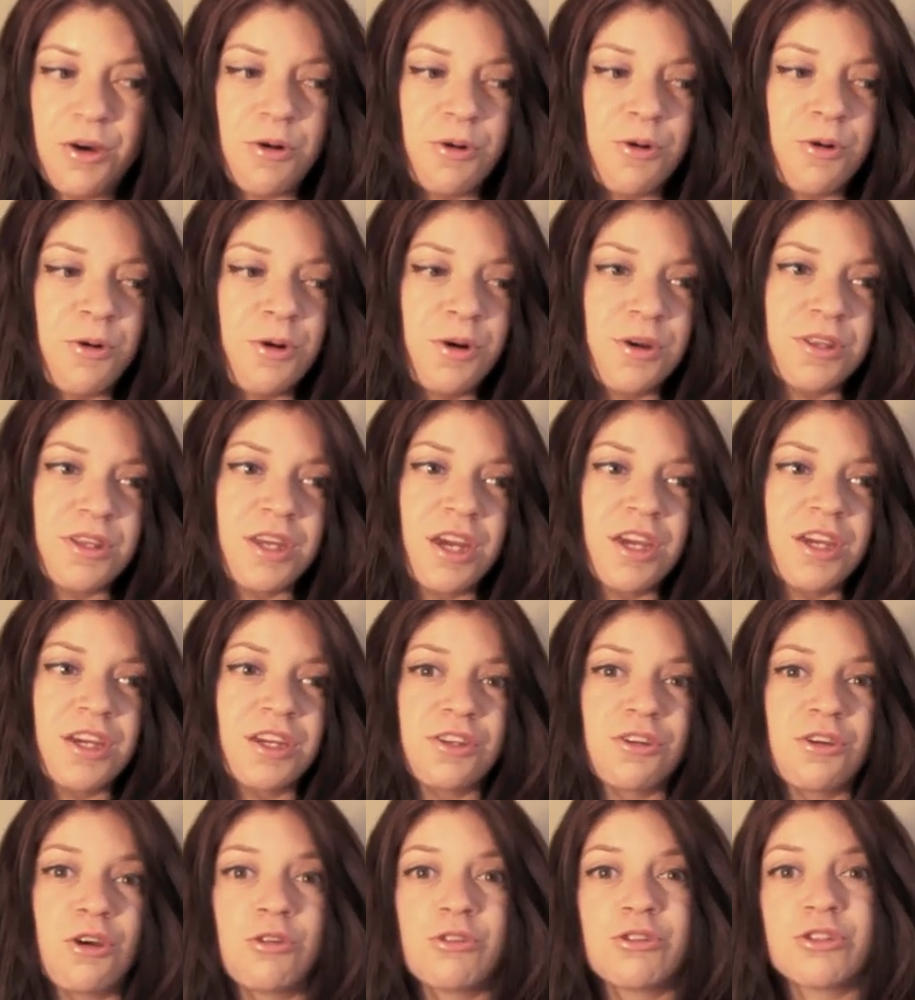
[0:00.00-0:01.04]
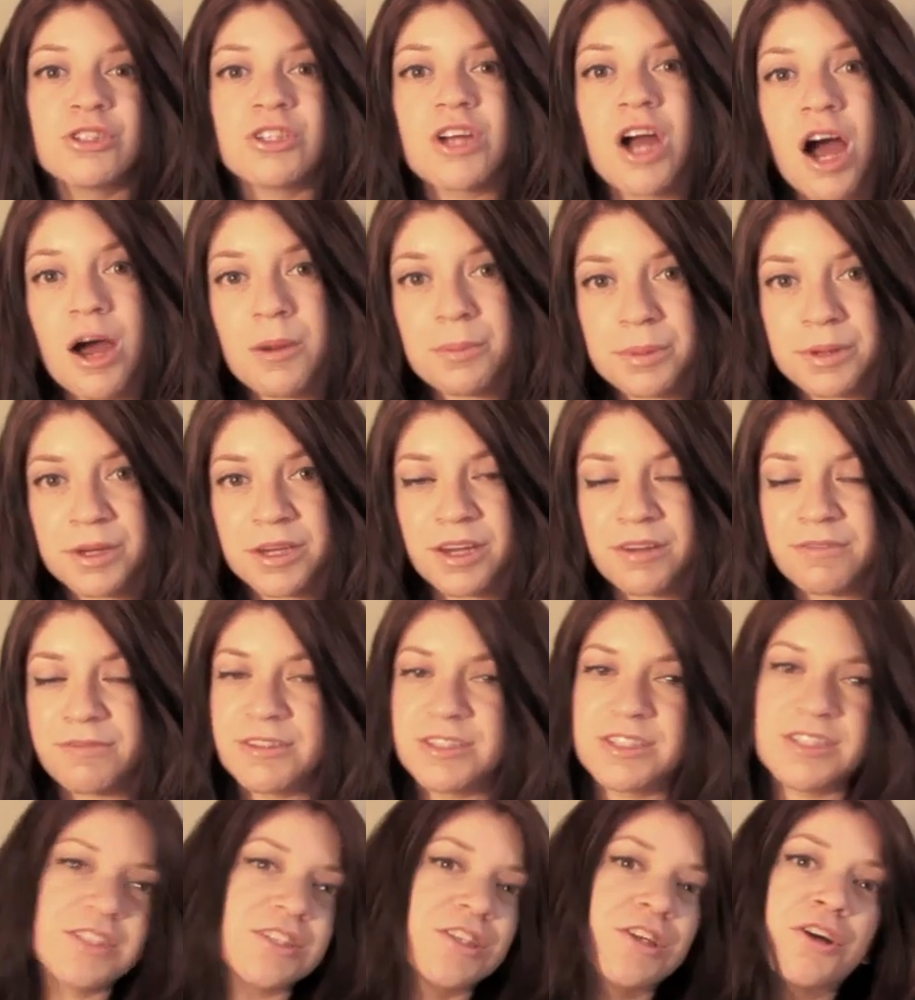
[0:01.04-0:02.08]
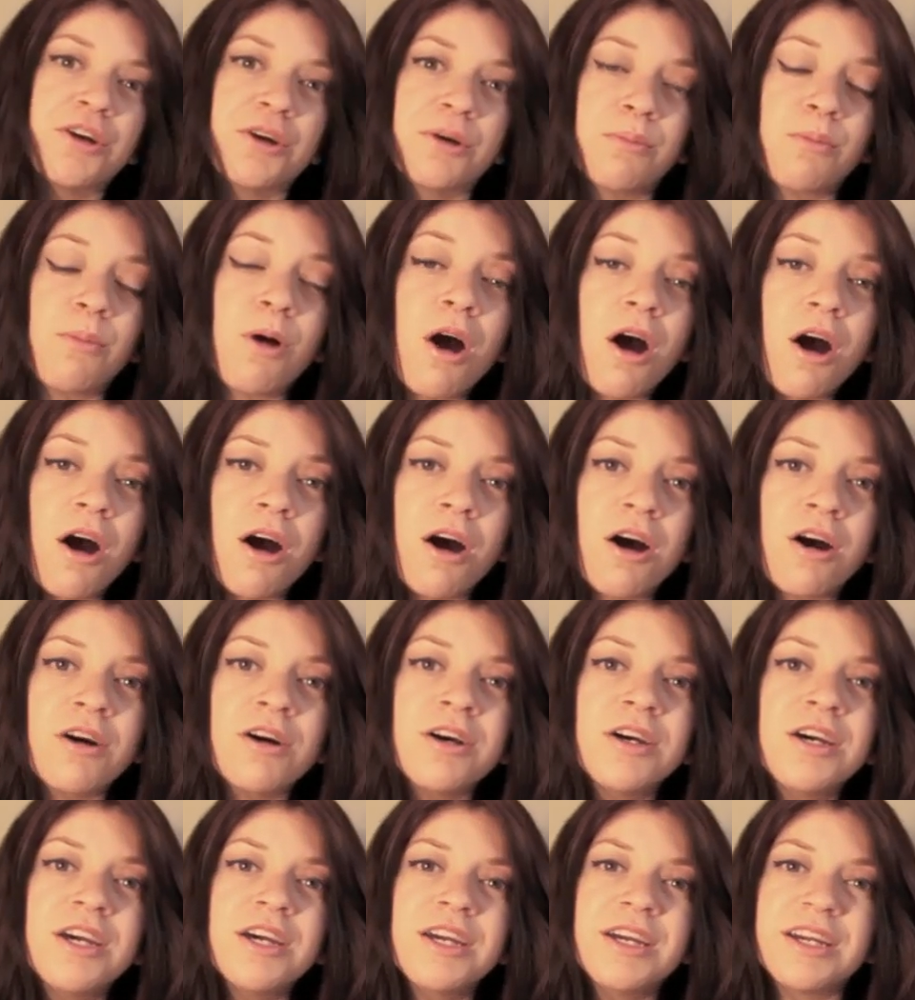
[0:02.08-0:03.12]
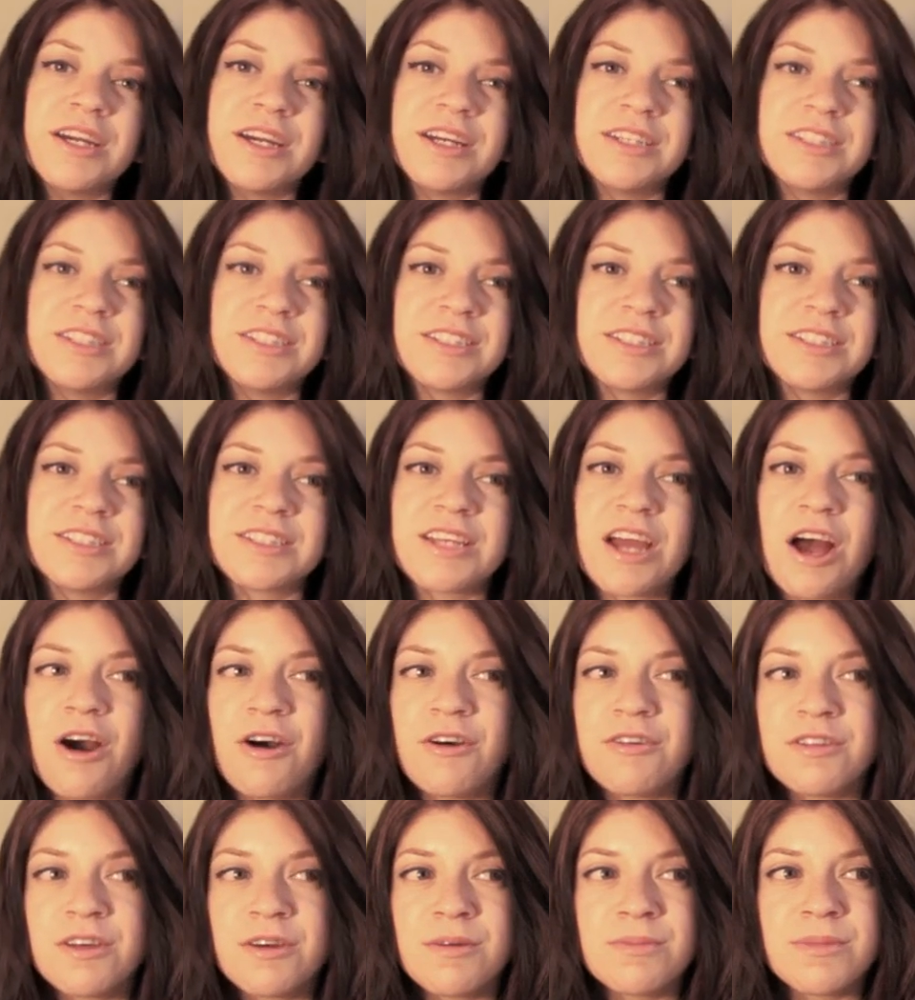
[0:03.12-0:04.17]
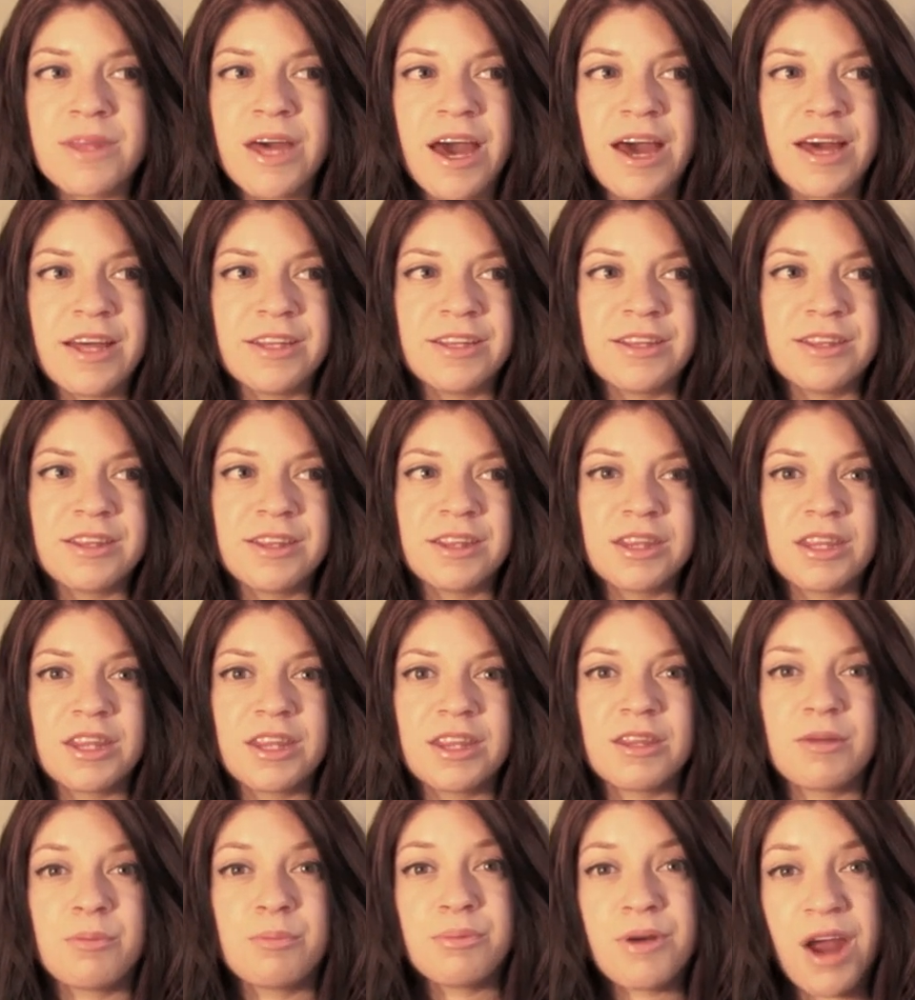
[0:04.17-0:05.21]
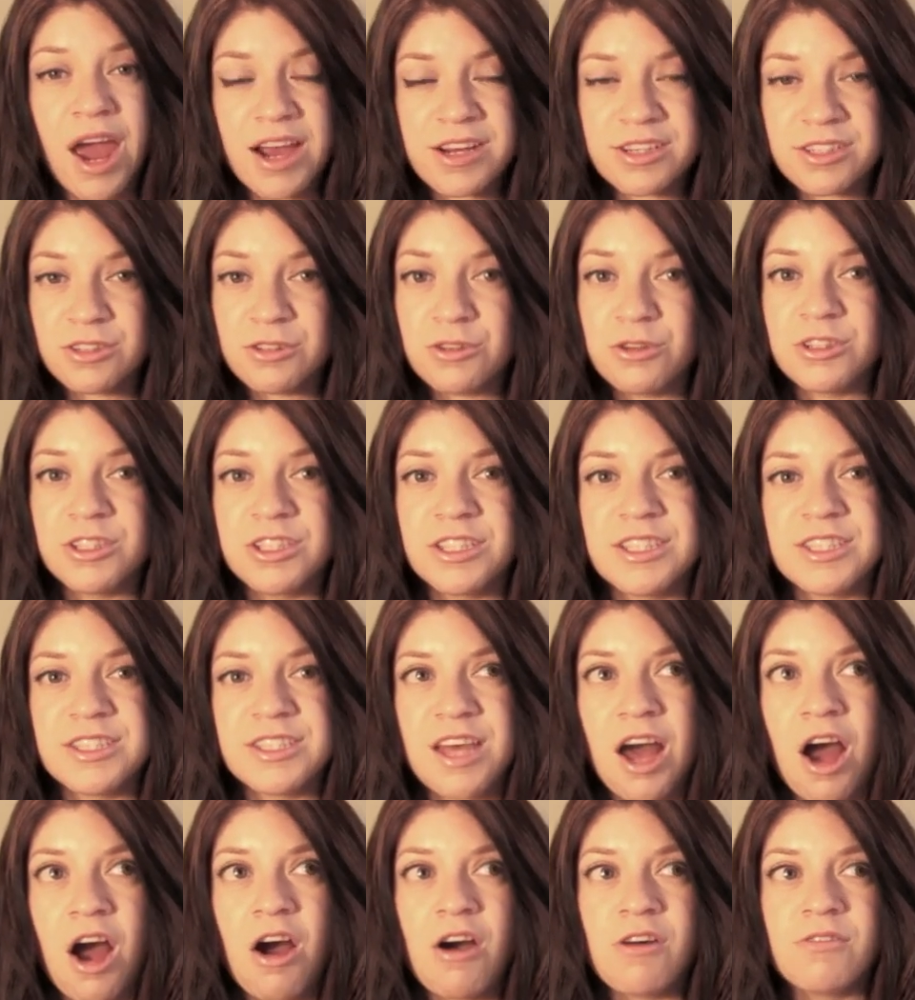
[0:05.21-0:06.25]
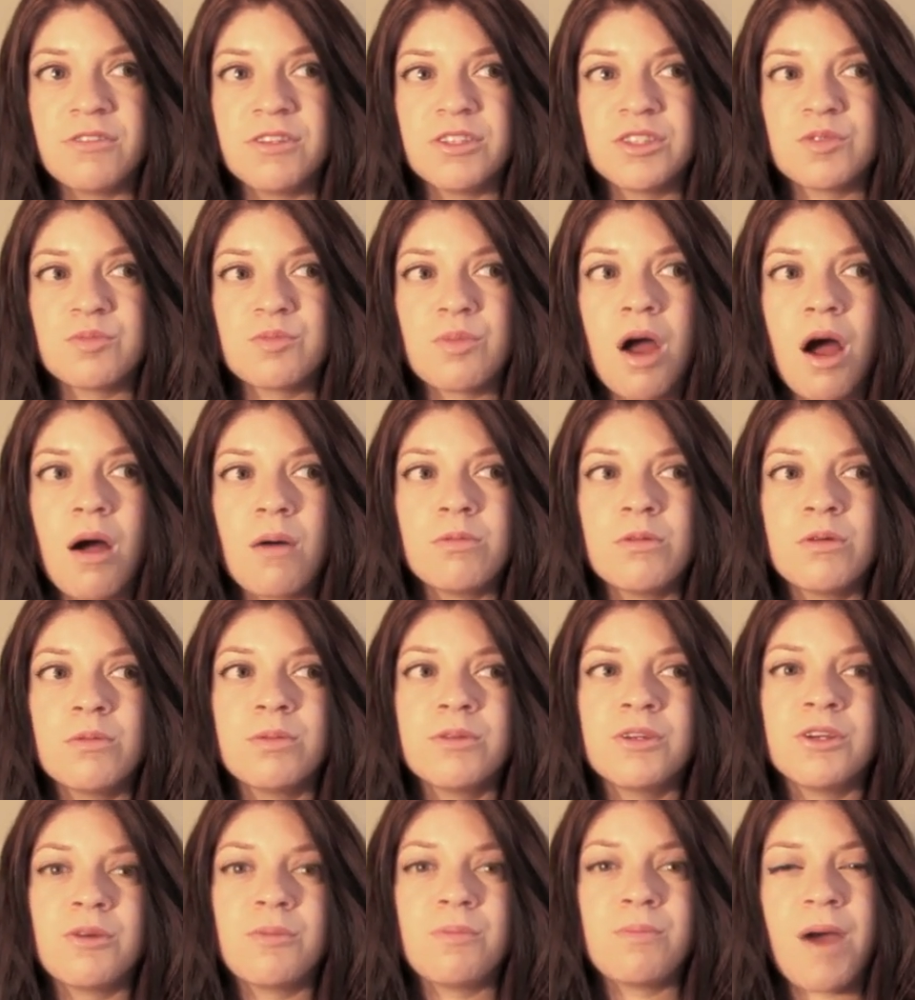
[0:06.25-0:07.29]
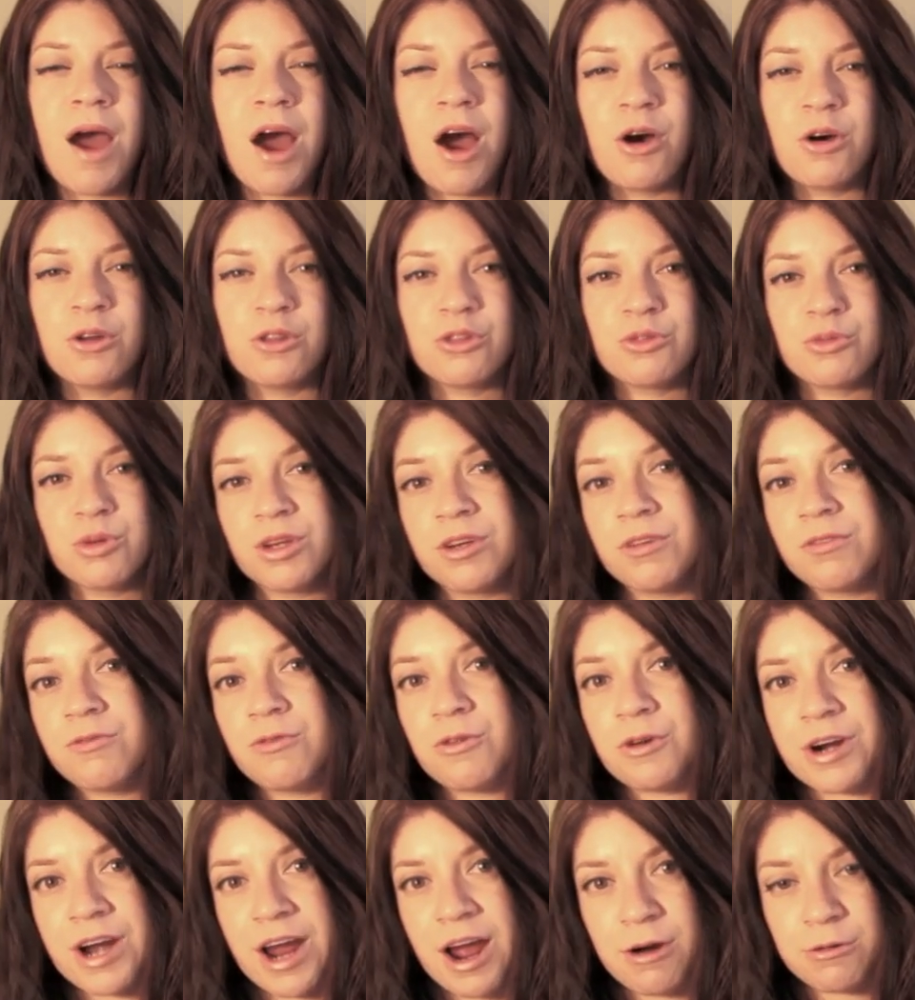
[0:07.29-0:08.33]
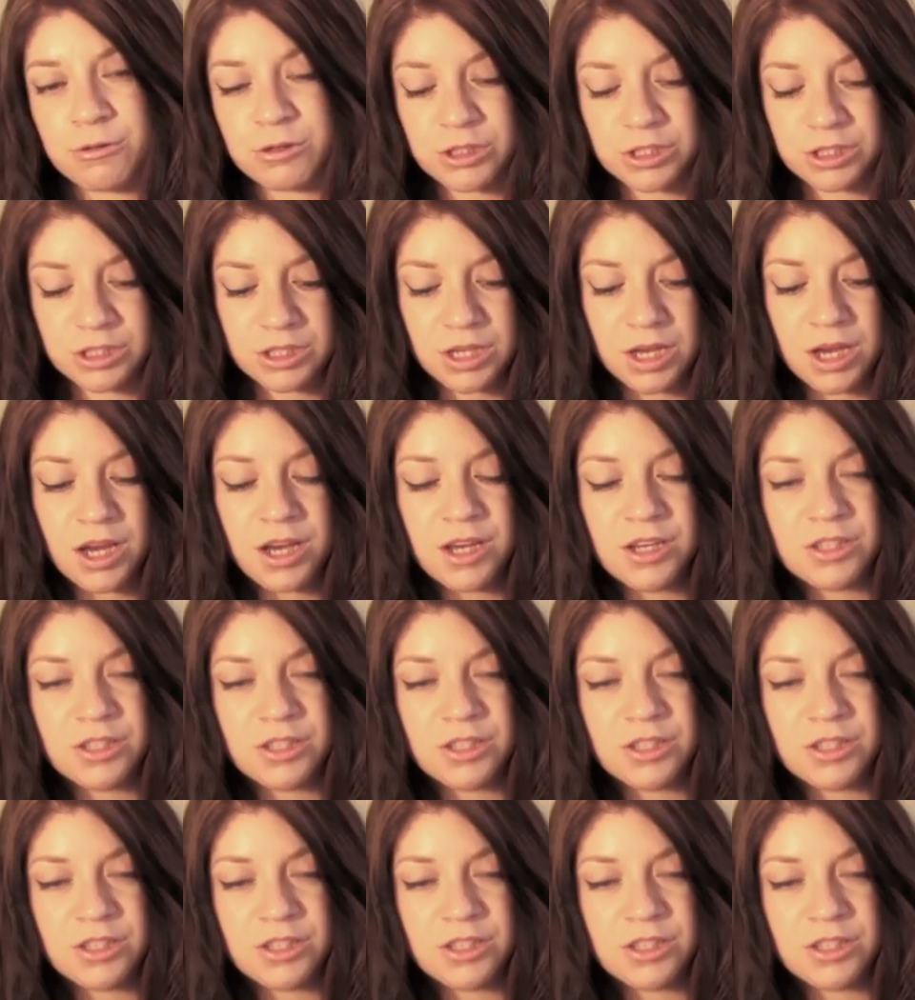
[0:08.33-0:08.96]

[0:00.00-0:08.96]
Or they can go shopping if it's near a mall, and just tell them that the practical itself is probably about 3 to 4 hours.